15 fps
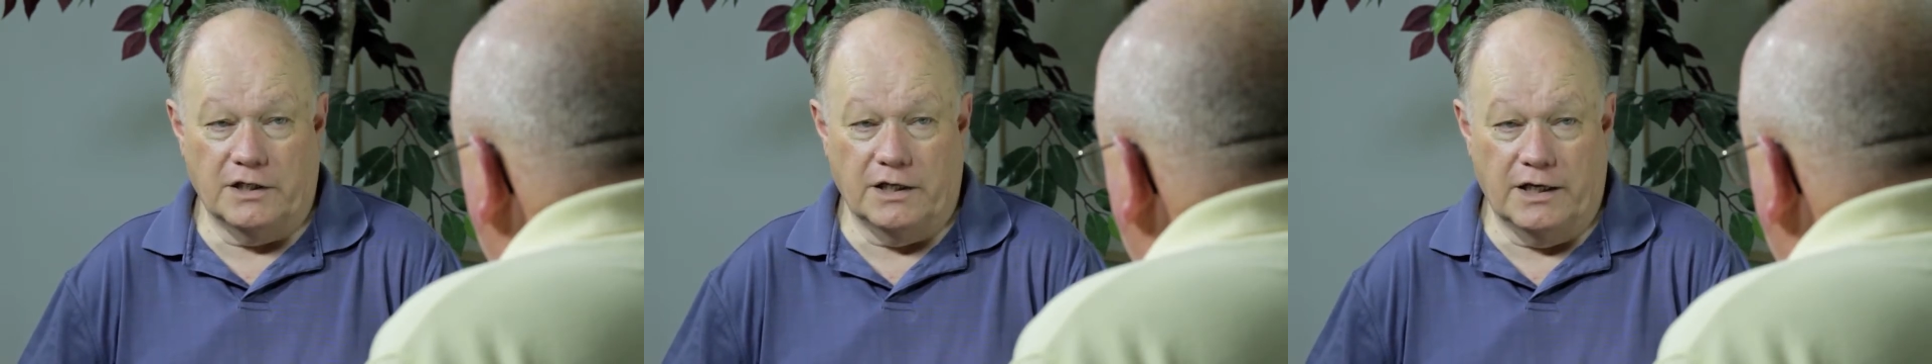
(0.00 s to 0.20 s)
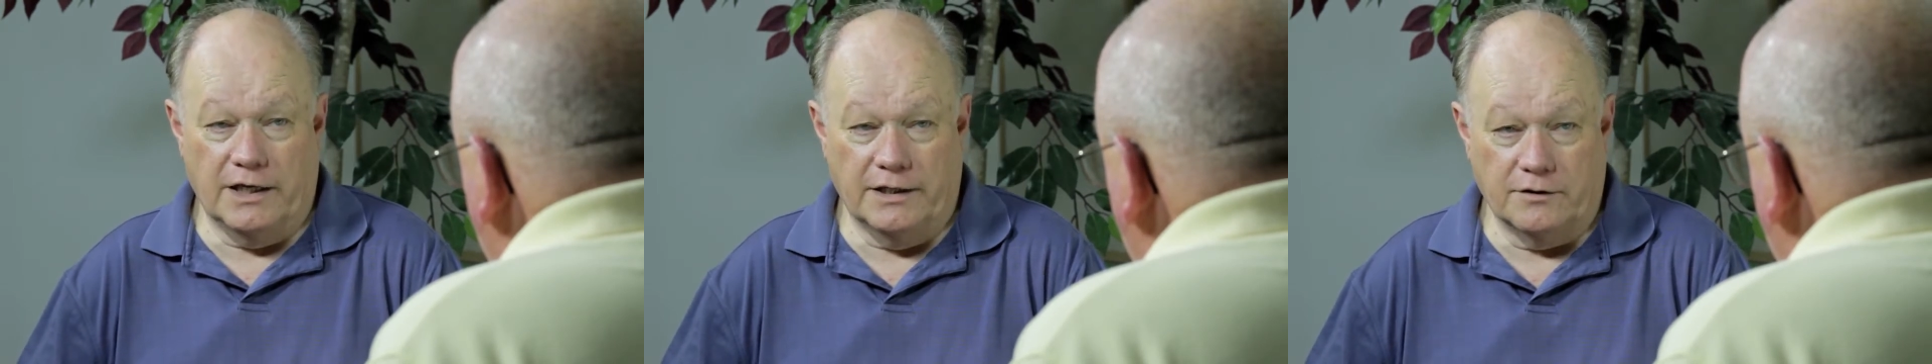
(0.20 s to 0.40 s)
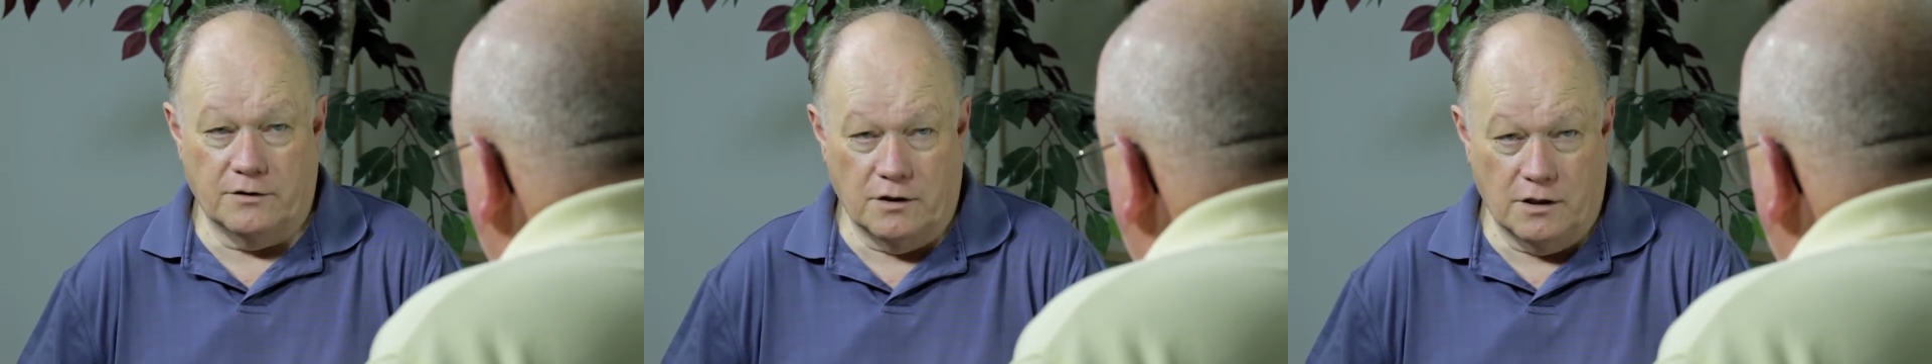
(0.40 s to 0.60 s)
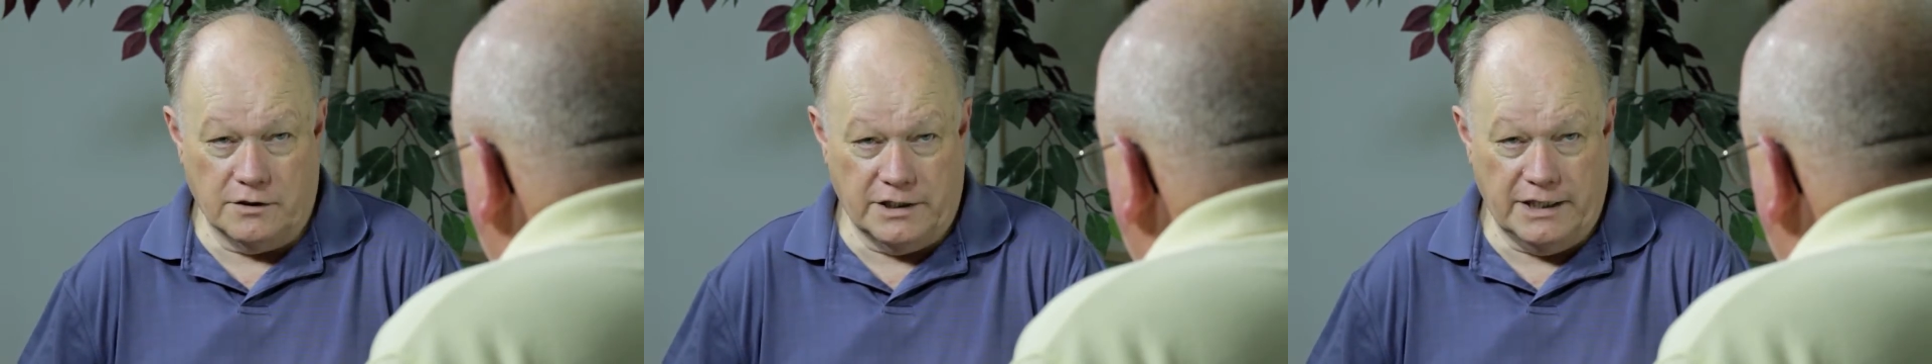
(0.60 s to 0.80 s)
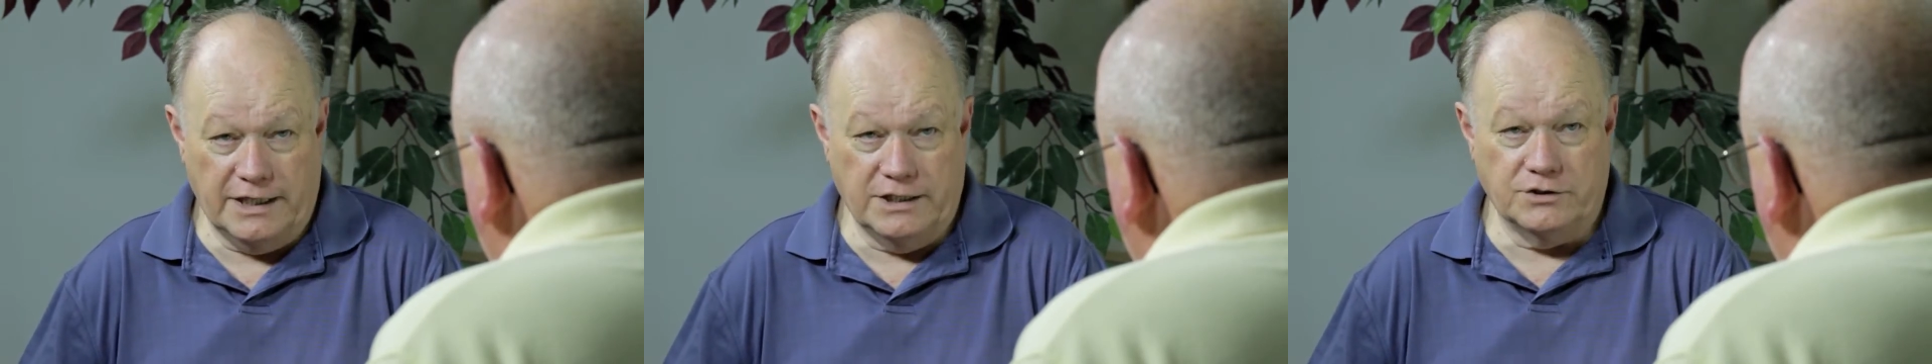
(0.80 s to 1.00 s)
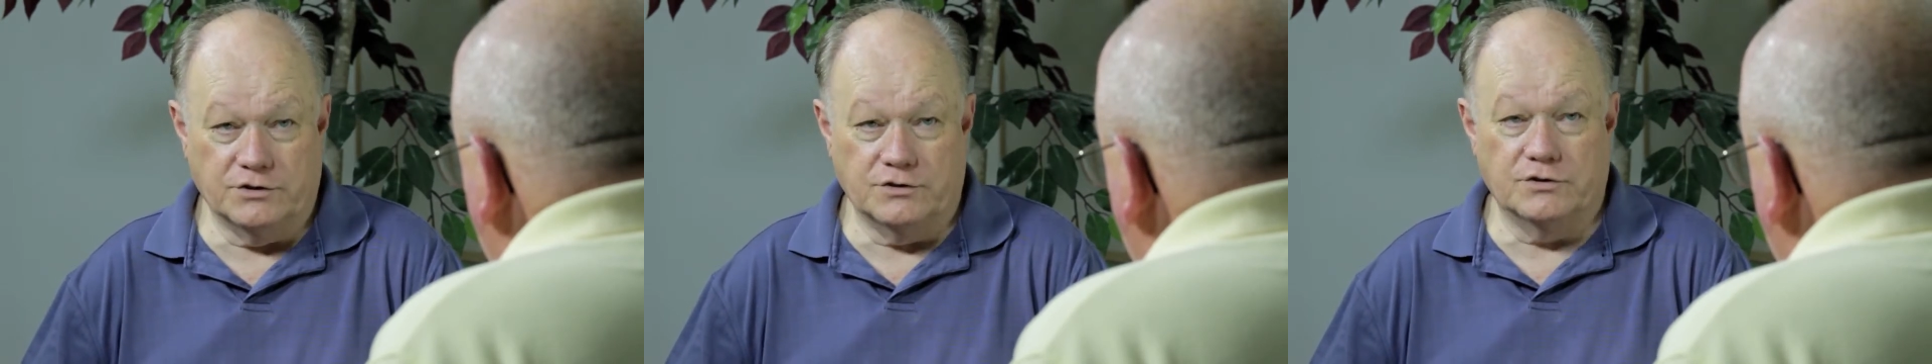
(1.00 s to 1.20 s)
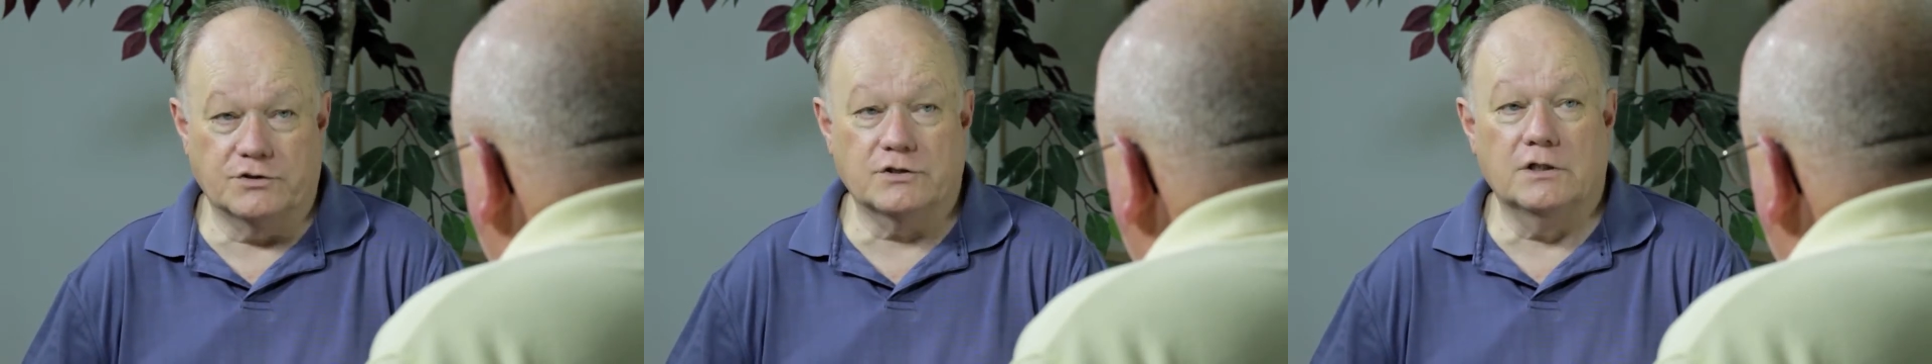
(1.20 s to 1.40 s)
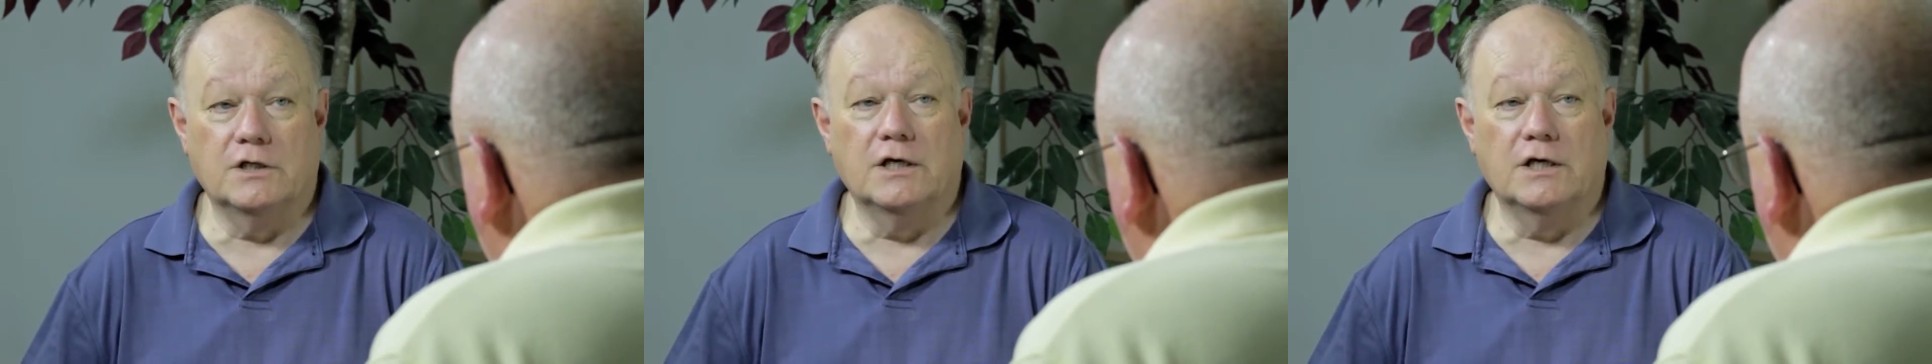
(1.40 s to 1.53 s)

and Caucasians